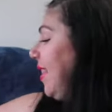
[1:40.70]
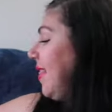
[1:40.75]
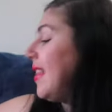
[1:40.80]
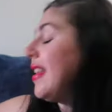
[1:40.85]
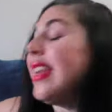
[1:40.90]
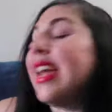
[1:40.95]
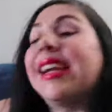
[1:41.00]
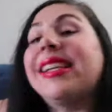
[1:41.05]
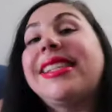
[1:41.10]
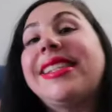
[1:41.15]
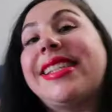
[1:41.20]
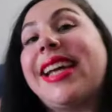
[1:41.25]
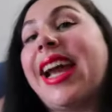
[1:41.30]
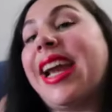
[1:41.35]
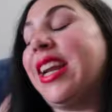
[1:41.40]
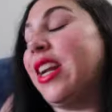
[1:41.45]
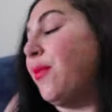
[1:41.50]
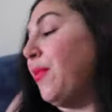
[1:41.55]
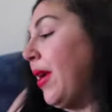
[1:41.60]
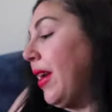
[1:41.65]
The next
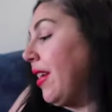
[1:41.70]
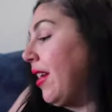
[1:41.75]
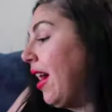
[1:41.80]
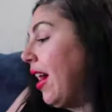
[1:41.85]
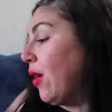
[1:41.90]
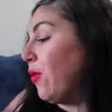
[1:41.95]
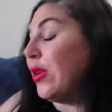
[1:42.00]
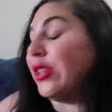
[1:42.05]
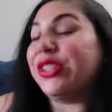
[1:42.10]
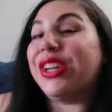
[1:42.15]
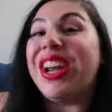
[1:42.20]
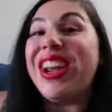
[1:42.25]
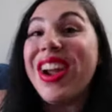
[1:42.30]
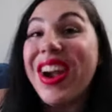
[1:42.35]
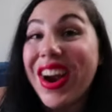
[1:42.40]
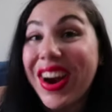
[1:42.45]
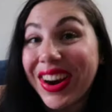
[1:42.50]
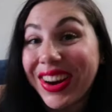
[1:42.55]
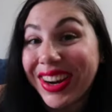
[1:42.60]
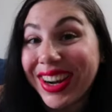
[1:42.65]
item I got, which I
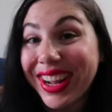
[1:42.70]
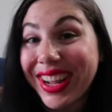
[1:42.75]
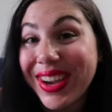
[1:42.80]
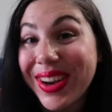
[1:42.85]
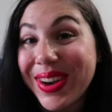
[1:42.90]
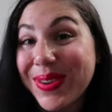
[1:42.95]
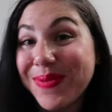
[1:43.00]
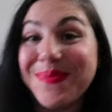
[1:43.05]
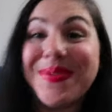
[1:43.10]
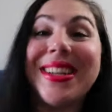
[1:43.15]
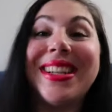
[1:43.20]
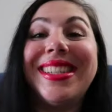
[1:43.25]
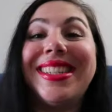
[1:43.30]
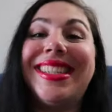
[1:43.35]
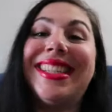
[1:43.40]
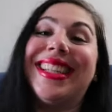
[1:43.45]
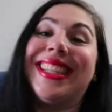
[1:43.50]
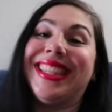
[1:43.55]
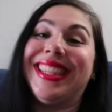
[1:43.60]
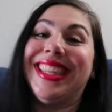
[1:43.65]
already
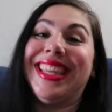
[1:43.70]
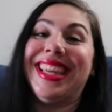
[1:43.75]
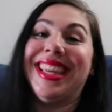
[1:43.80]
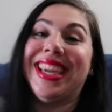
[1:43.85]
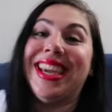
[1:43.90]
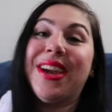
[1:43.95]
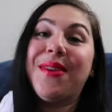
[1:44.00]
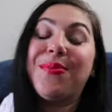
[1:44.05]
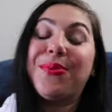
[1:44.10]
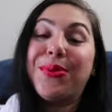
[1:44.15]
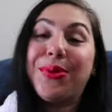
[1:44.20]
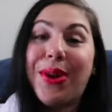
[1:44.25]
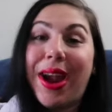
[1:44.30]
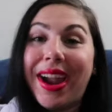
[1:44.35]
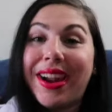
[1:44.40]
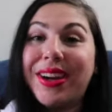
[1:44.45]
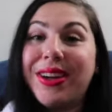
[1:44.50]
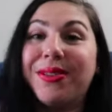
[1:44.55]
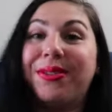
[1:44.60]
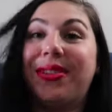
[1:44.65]
opened in the
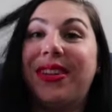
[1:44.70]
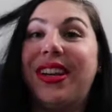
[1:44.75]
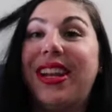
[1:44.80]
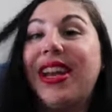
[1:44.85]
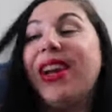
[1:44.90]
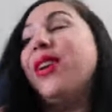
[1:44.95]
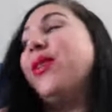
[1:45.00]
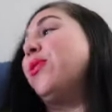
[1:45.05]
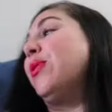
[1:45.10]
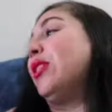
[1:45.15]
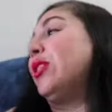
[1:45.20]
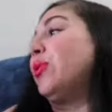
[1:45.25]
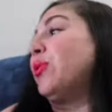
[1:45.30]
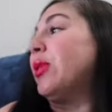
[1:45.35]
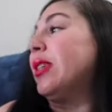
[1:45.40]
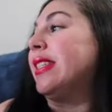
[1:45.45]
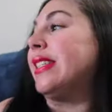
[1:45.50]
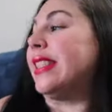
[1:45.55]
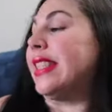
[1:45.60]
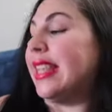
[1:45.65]
prior video, which
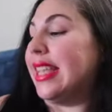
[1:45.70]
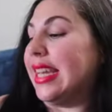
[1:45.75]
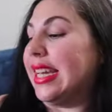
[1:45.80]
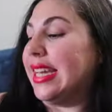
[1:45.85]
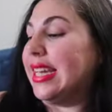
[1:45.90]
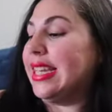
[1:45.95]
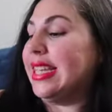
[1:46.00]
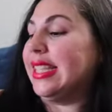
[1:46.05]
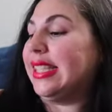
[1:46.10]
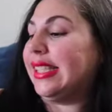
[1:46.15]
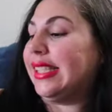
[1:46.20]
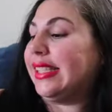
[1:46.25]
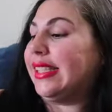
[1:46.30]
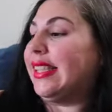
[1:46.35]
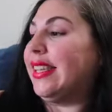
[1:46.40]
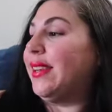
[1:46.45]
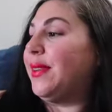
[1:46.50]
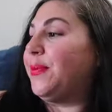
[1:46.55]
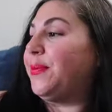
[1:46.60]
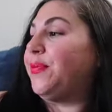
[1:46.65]
was this
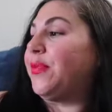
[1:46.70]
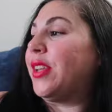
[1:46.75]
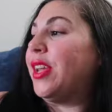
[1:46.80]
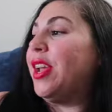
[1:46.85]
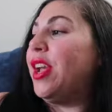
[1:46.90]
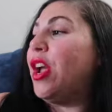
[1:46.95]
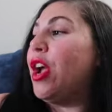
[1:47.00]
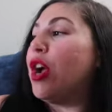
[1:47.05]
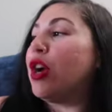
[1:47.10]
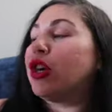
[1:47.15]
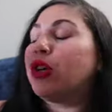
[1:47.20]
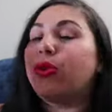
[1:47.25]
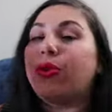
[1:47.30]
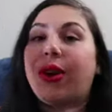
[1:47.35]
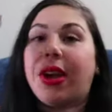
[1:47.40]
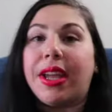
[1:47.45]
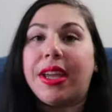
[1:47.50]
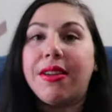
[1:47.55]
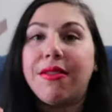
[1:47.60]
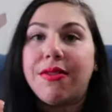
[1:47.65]

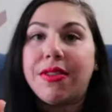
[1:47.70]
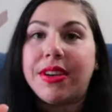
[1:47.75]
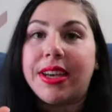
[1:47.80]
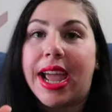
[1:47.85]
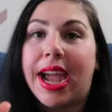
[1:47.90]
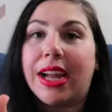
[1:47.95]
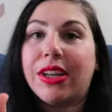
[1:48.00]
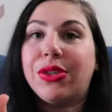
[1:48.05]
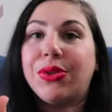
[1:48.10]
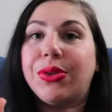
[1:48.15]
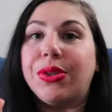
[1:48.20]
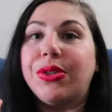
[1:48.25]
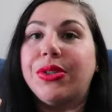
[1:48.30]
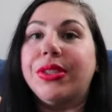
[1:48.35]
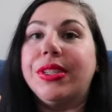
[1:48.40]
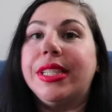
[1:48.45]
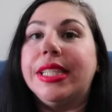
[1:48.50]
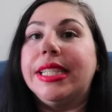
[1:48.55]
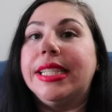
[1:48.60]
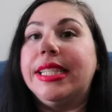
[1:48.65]
Crave
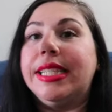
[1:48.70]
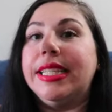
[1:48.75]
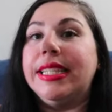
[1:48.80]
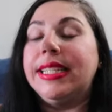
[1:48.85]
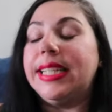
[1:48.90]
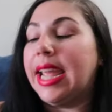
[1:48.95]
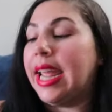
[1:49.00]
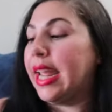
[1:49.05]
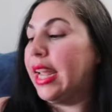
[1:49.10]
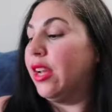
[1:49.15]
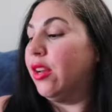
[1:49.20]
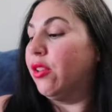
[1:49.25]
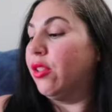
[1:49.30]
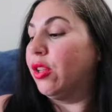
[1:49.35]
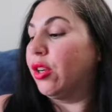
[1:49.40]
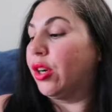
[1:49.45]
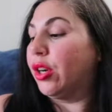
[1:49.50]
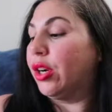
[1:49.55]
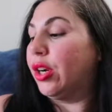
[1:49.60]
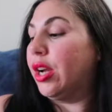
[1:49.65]
Naturals
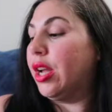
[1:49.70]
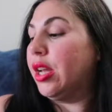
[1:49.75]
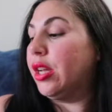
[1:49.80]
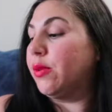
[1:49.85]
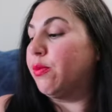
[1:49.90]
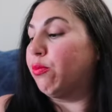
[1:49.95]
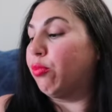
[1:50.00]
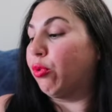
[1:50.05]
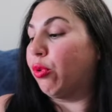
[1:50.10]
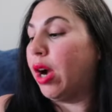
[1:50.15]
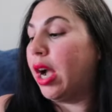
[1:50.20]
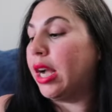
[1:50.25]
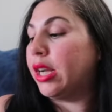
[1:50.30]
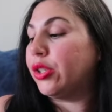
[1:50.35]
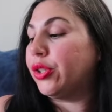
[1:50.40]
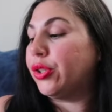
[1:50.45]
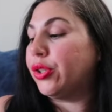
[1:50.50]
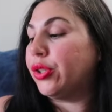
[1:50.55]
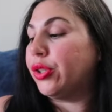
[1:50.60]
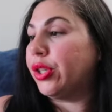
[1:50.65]
detangler
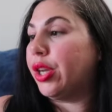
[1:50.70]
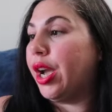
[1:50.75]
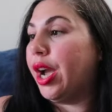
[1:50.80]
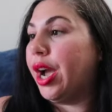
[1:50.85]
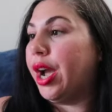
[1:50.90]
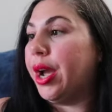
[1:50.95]
brush.